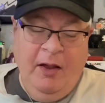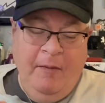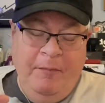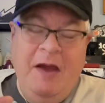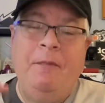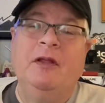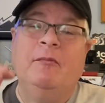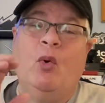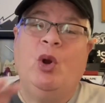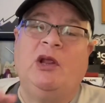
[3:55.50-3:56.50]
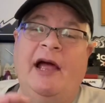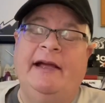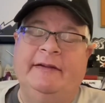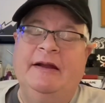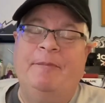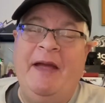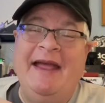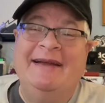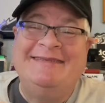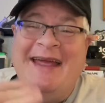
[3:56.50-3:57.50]
People are more likely to
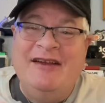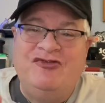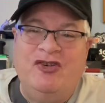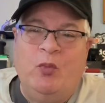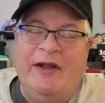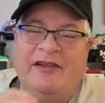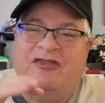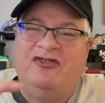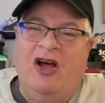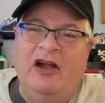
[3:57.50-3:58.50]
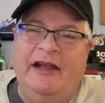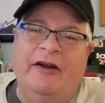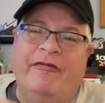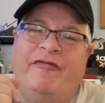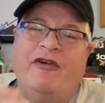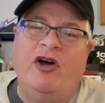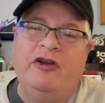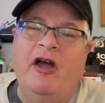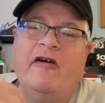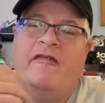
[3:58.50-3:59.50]
pay attention when it's done in a
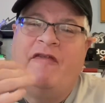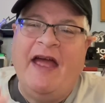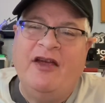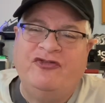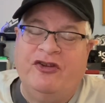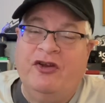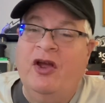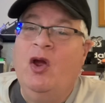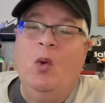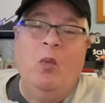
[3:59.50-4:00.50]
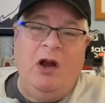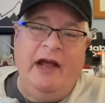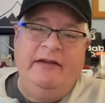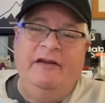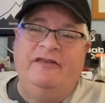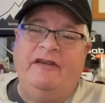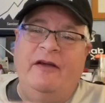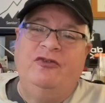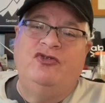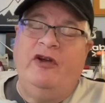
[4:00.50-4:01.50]
fun fashion. When I did
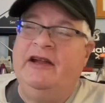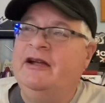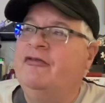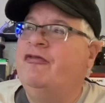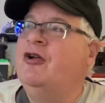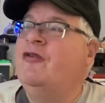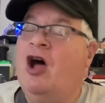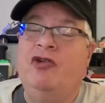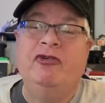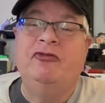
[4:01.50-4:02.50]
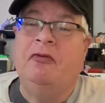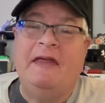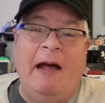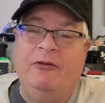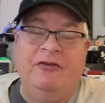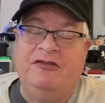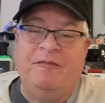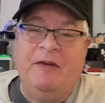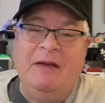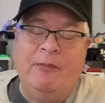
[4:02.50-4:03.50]
sales training in front of hundreds or thousands
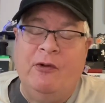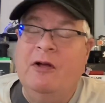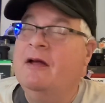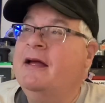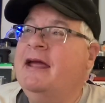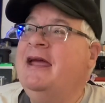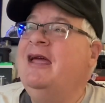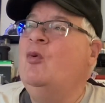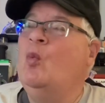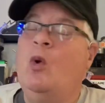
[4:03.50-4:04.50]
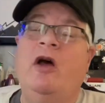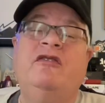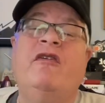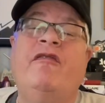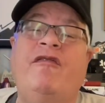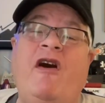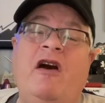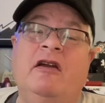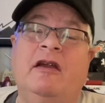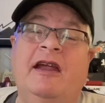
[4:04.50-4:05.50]
of people, it was
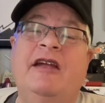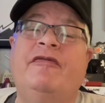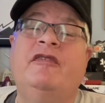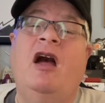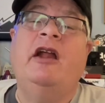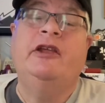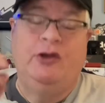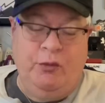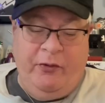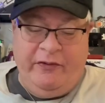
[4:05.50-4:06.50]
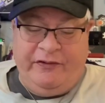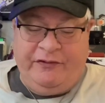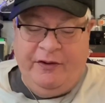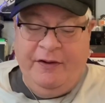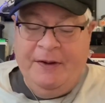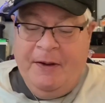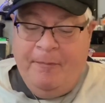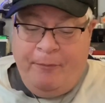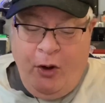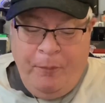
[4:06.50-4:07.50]
fun, if not humorous,
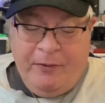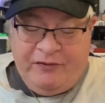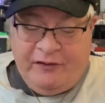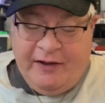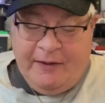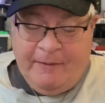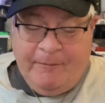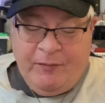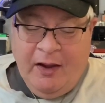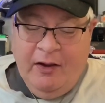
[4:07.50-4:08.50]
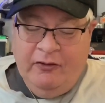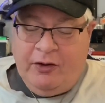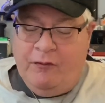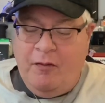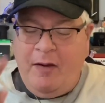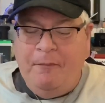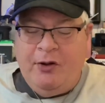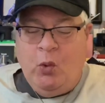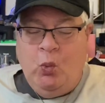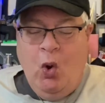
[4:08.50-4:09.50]
purposely. So
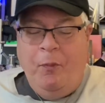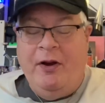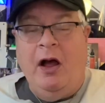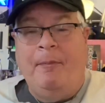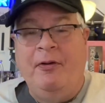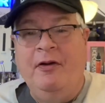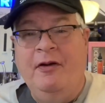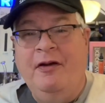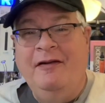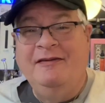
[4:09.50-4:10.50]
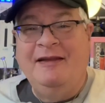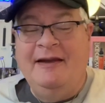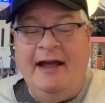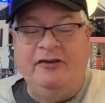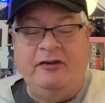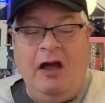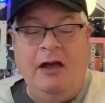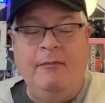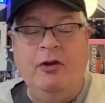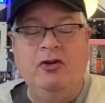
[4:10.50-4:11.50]
remember to whoop it up the next
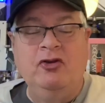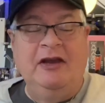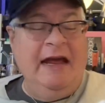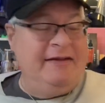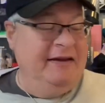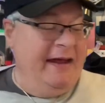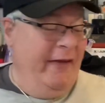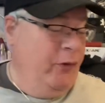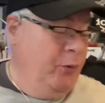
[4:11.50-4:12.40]
time you get together